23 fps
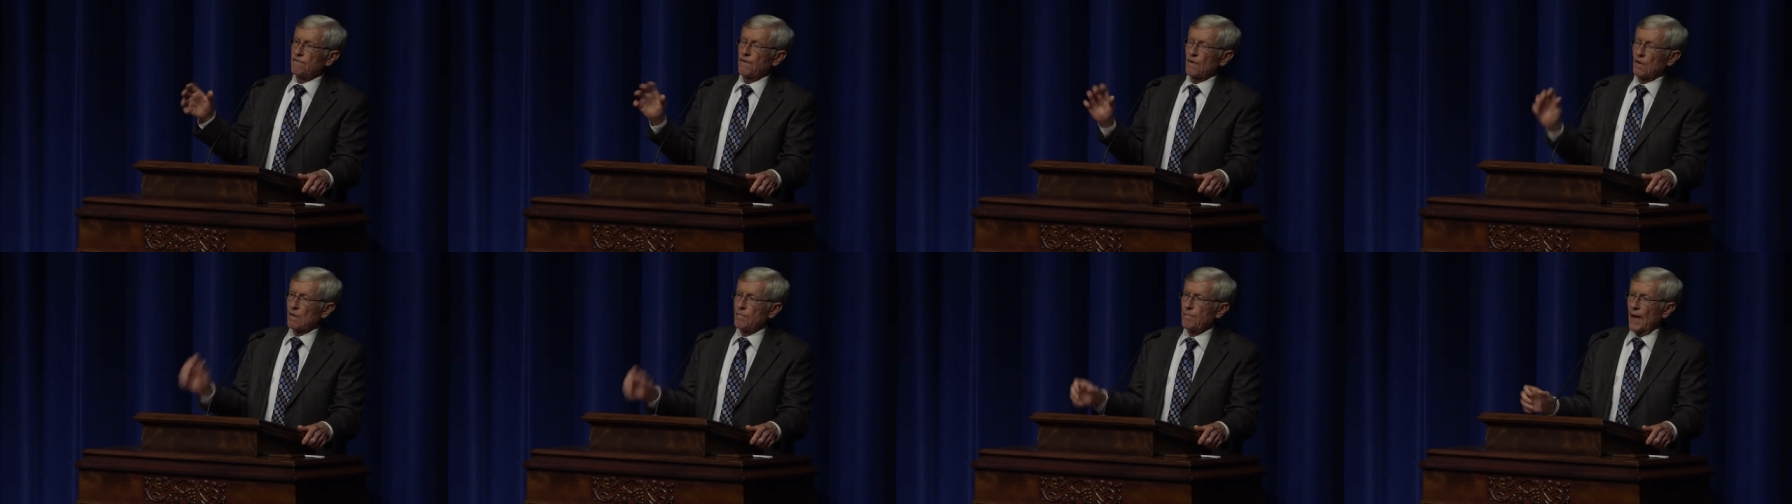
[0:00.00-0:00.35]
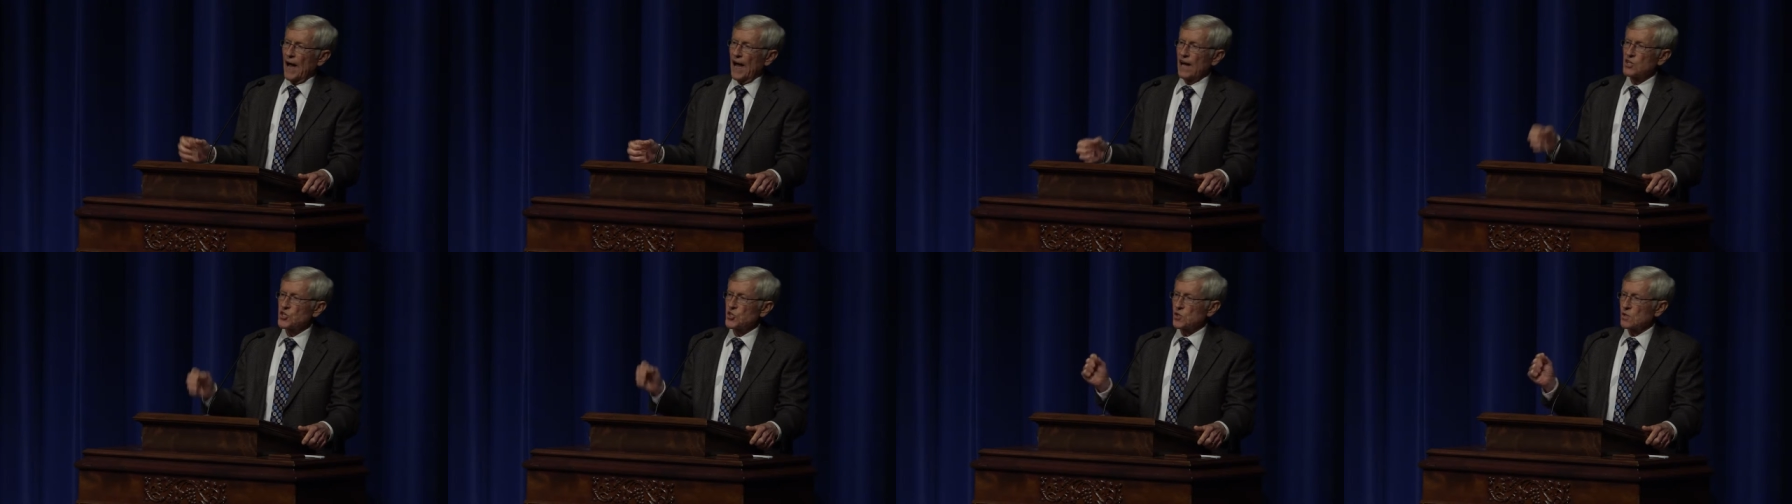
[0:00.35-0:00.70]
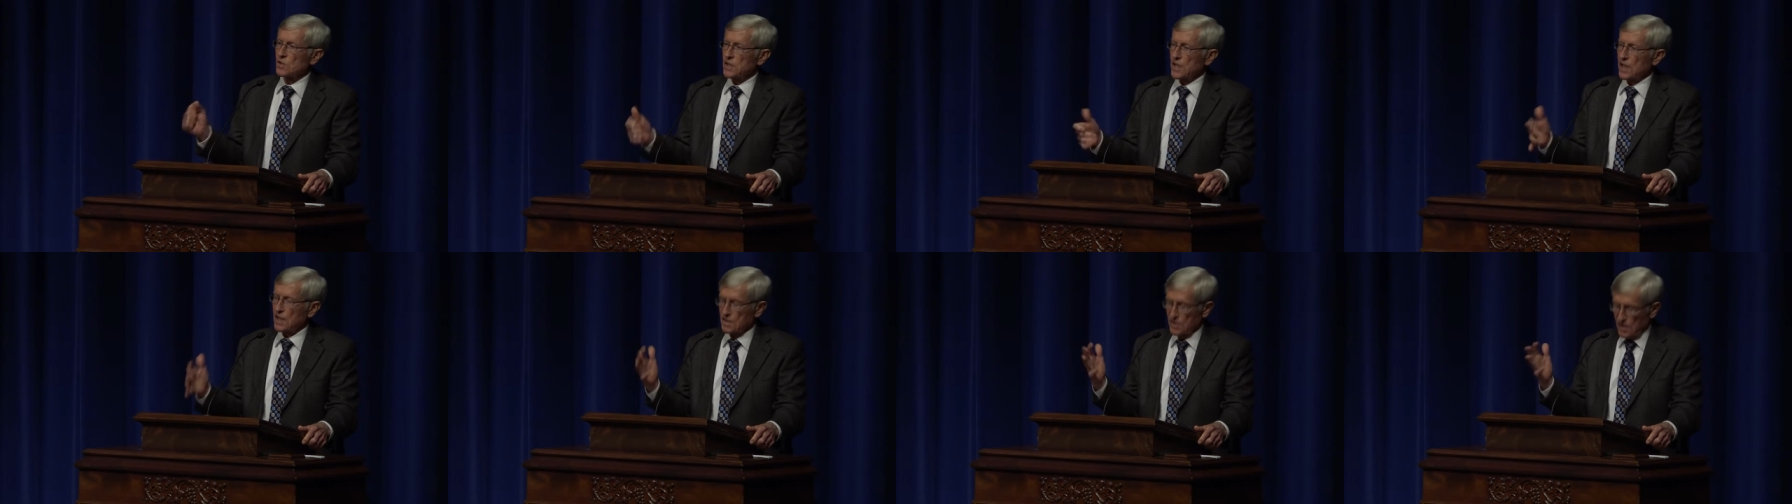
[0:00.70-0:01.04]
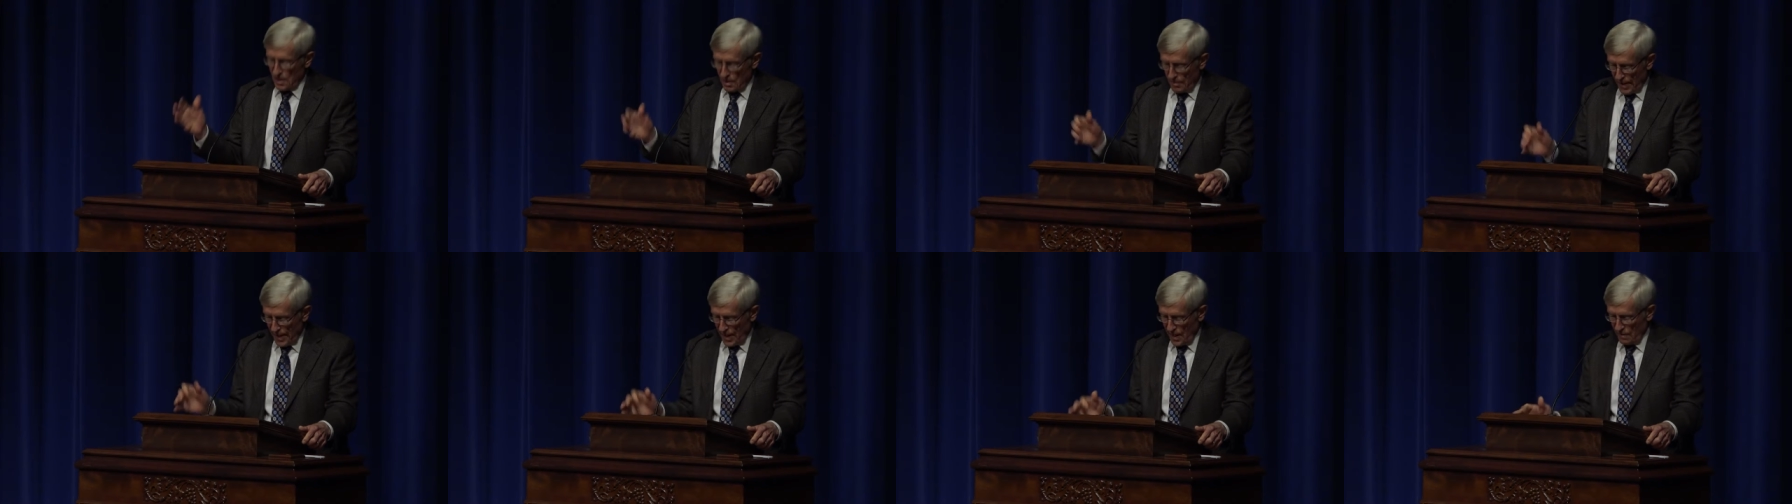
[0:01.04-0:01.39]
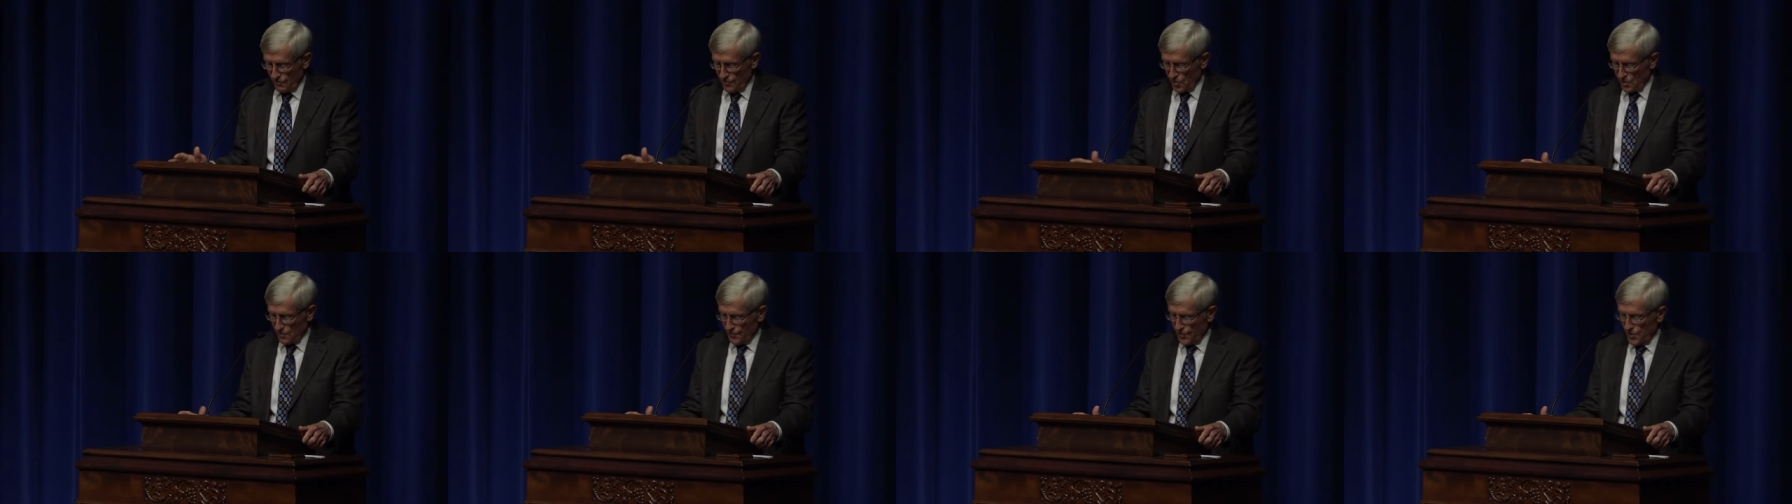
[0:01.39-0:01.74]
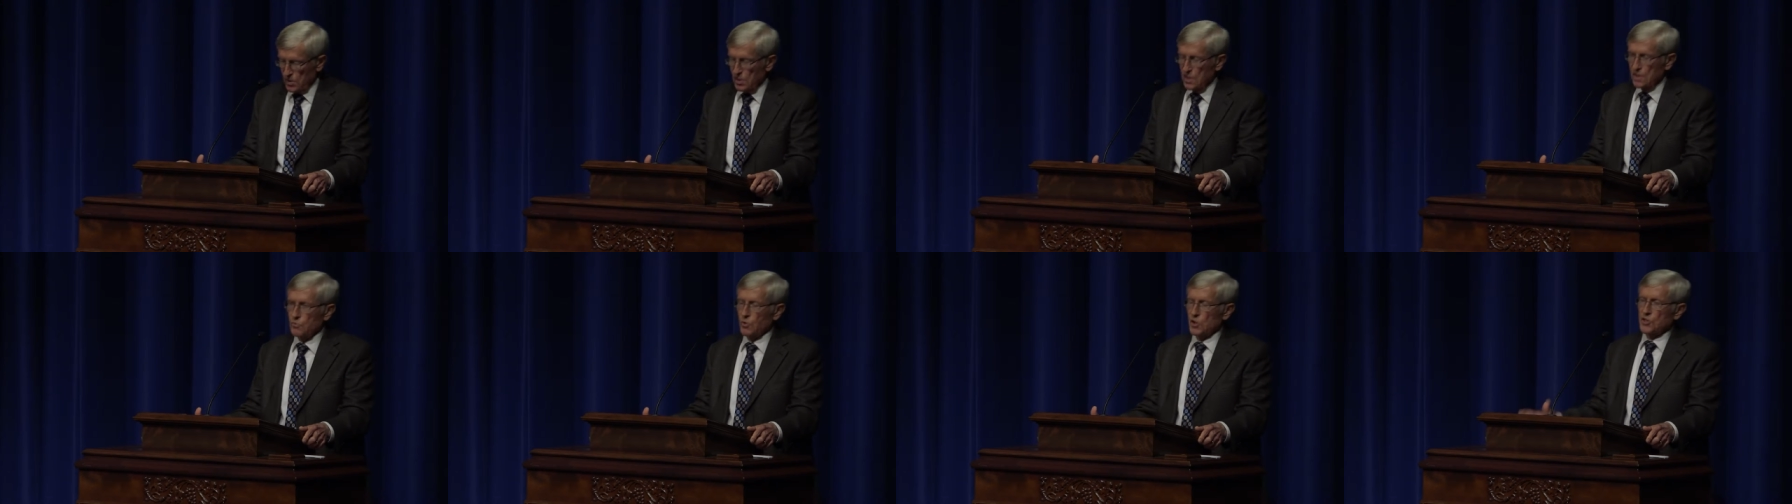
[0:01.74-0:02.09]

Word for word: far faster than the demand for food,